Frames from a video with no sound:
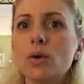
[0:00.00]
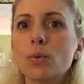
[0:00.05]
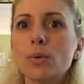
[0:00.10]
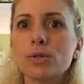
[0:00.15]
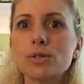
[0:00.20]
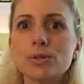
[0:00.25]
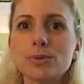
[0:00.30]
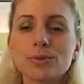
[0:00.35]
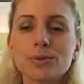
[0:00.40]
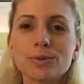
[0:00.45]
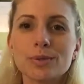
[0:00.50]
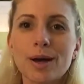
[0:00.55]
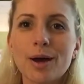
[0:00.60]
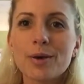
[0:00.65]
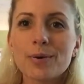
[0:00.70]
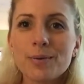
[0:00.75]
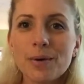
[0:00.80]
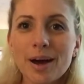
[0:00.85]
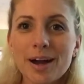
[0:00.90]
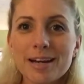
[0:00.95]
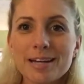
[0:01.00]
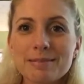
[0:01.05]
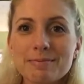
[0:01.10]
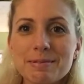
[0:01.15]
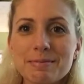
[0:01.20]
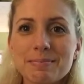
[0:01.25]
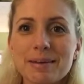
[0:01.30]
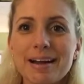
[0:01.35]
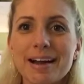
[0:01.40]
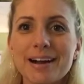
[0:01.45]
which is, I wanted to
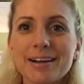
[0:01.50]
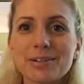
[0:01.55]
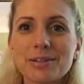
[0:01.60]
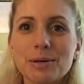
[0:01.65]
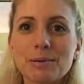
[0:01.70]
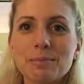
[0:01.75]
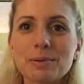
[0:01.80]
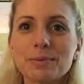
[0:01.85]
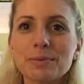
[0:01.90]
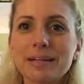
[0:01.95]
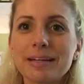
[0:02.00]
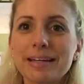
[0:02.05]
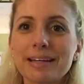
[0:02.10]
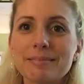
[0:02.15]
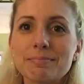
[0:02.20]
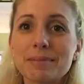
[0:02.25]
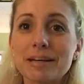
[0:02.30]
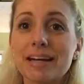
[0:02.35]
be my October read,